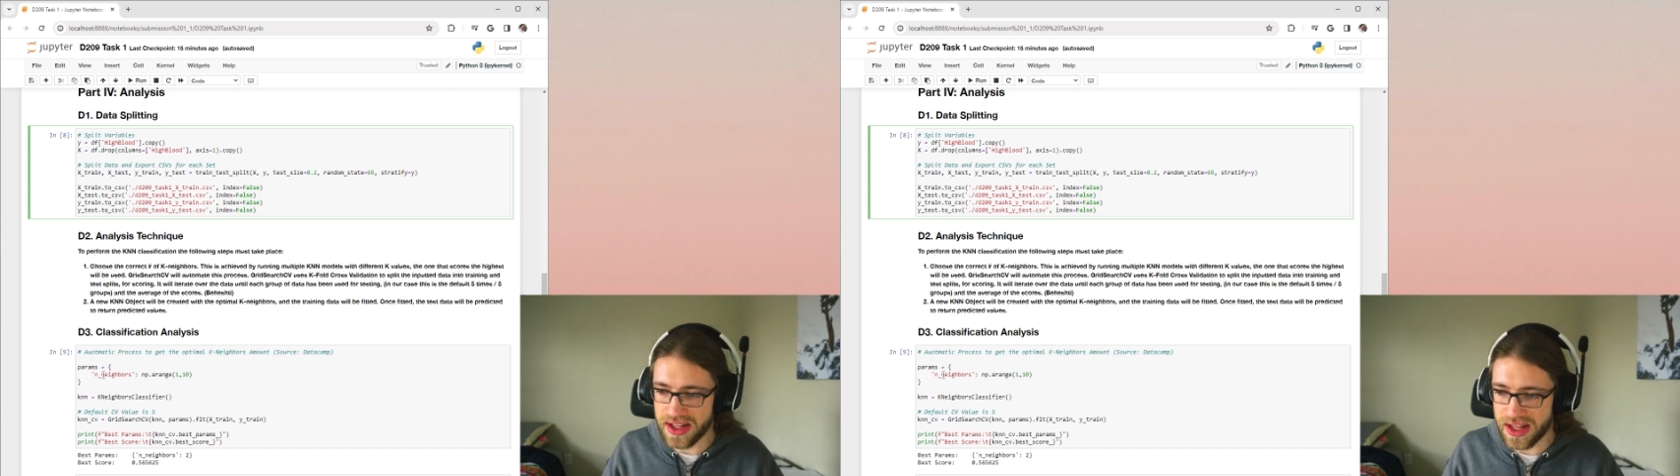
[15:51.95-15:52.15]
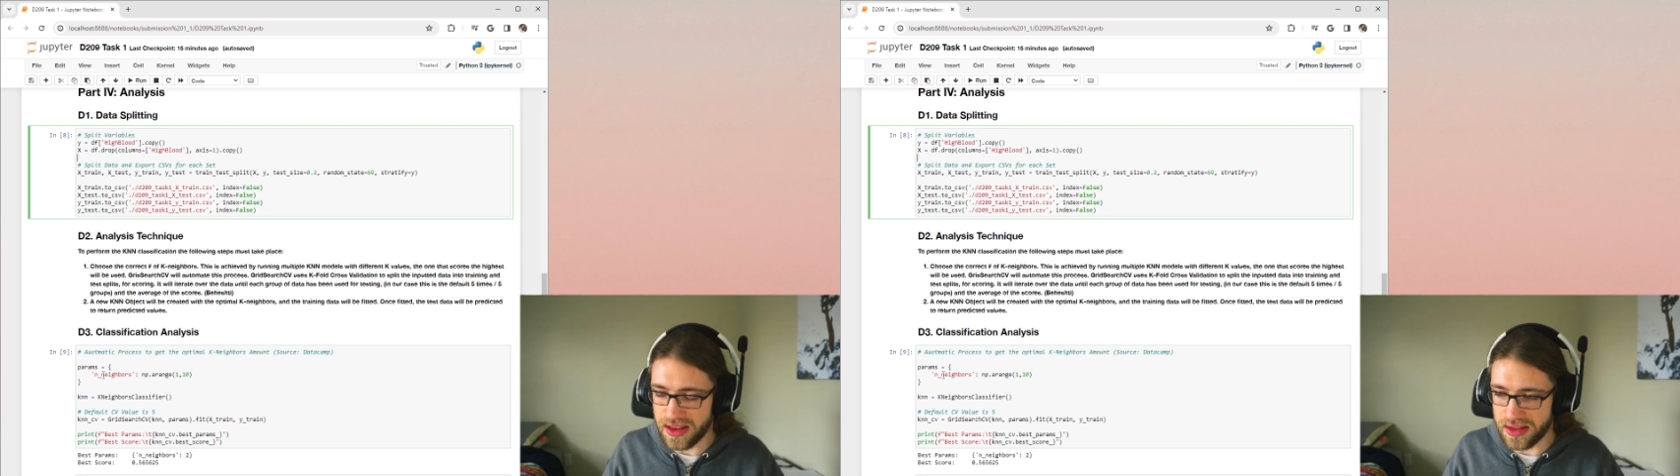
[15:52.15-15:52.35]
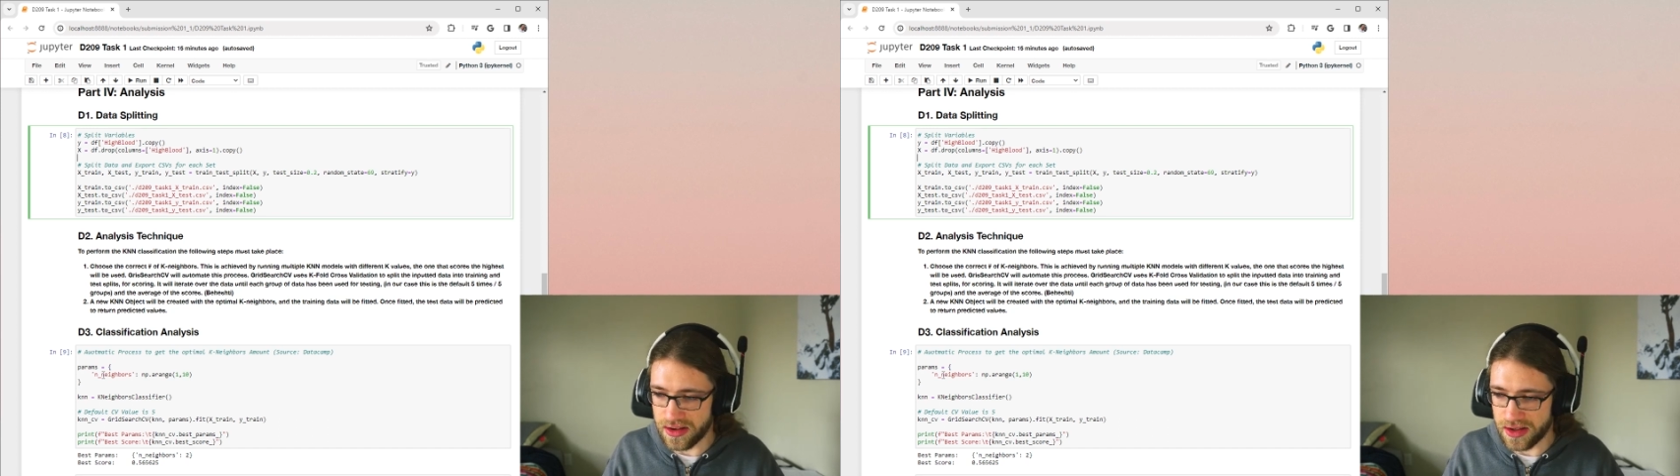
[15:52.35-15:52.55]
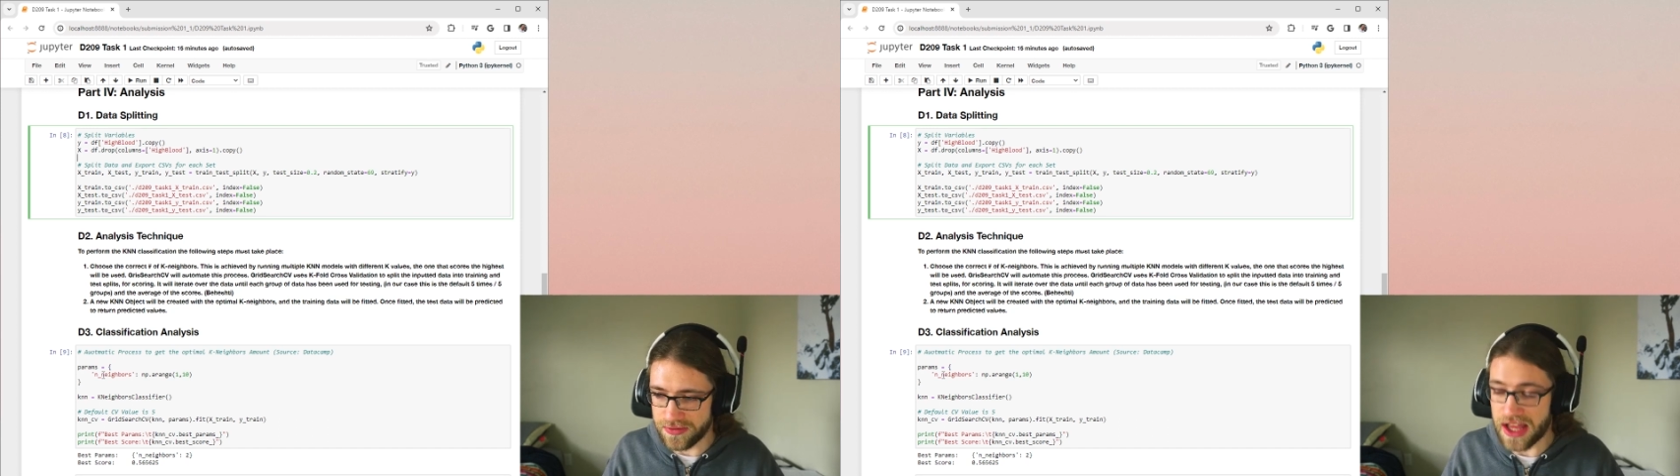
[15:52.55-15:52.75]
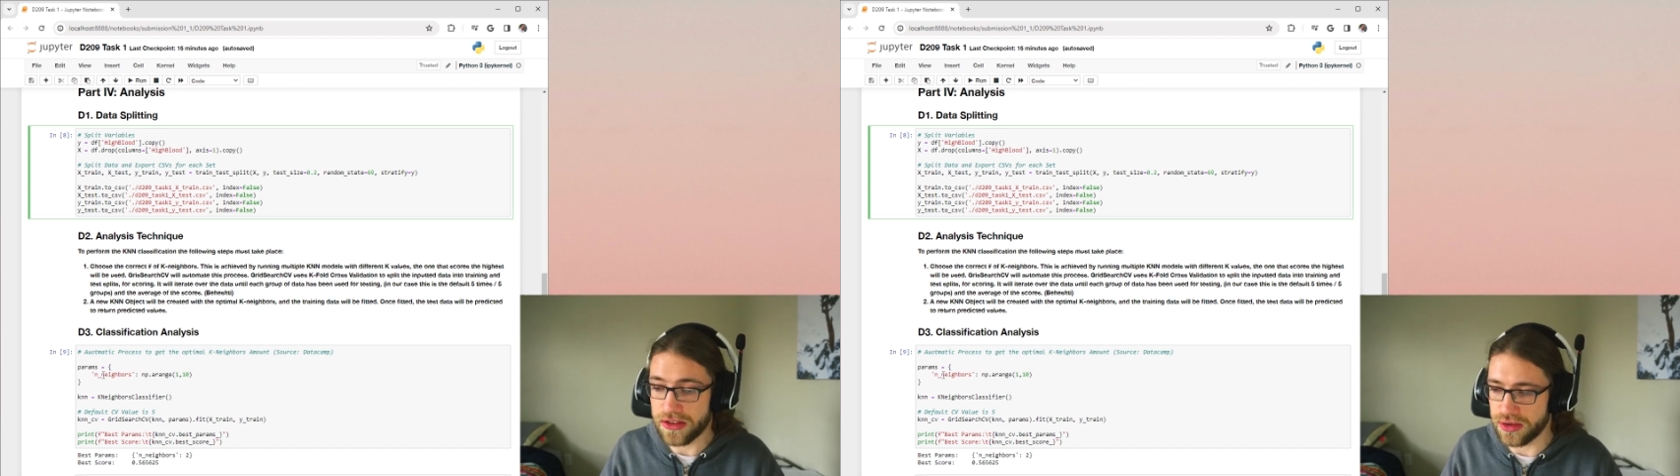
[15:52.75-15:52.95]
the
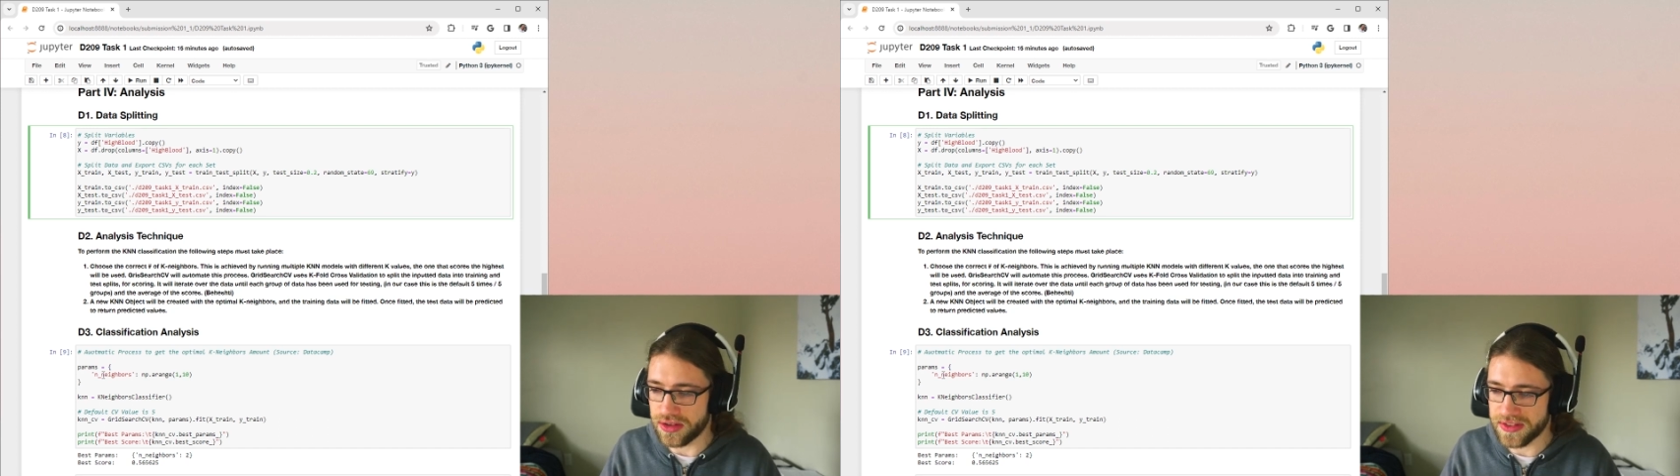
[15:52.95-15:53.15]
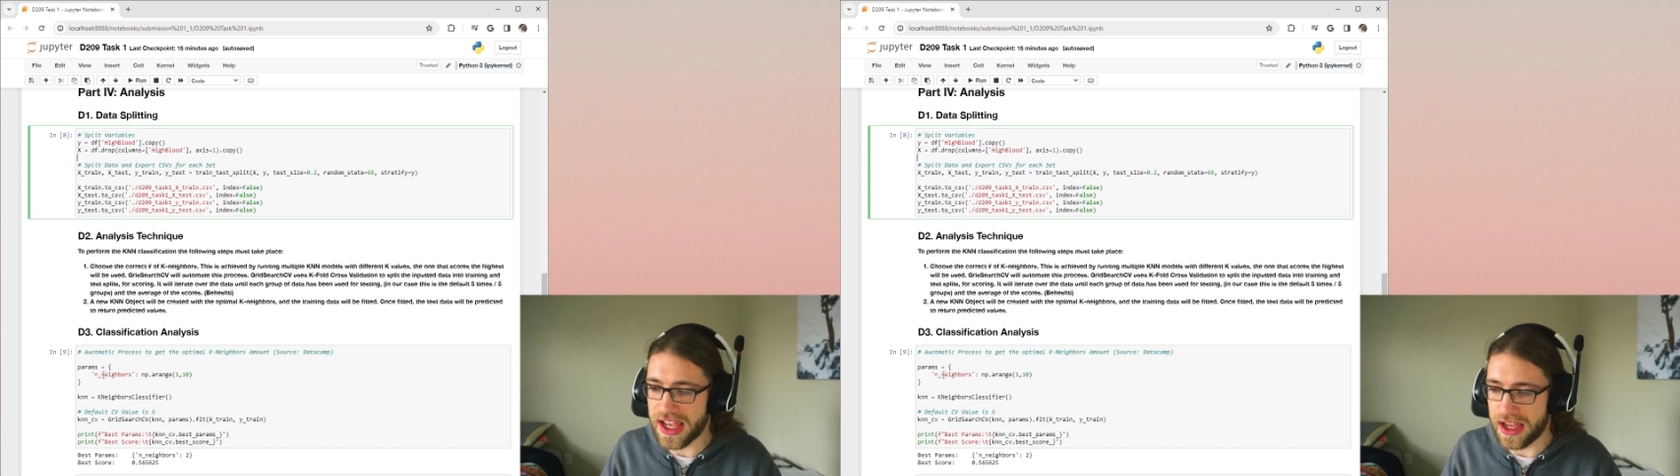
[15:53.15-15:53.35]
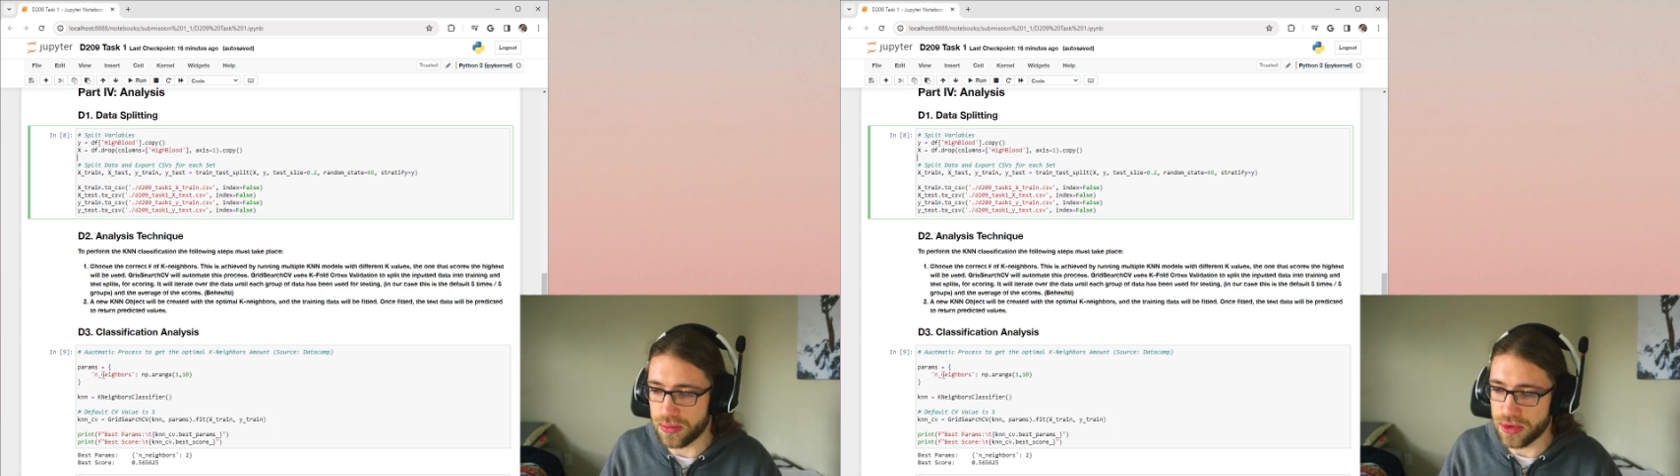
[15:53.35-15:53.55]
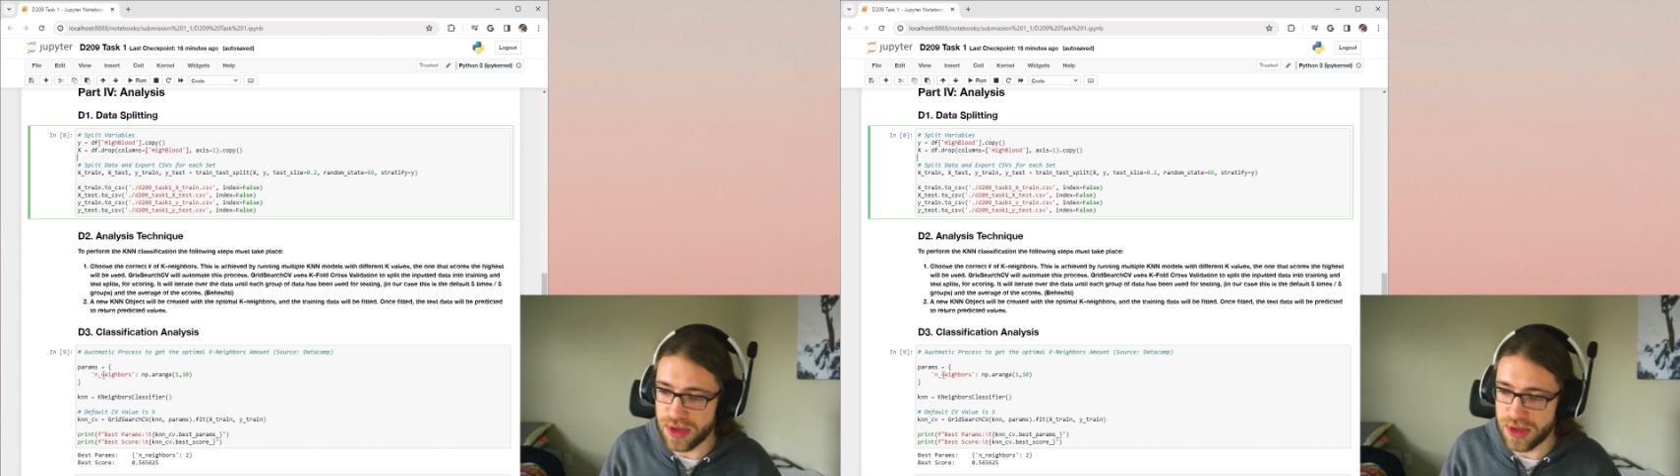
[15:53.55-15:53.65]
value of k will